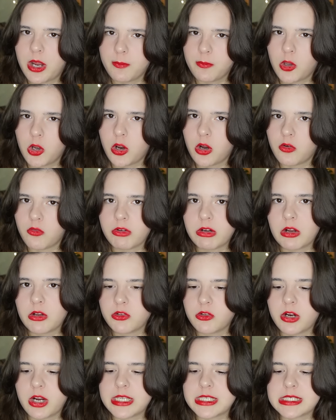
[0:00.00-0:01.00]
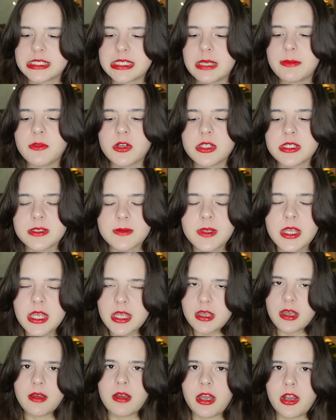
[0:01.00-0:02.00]
I'm not going to read out your guys' name because,
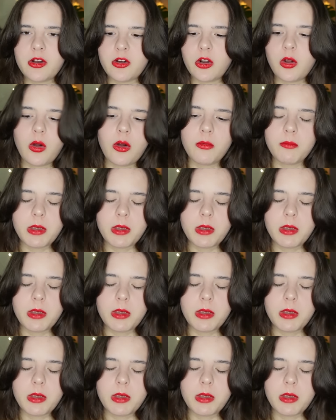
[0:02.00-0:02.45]
I don't know,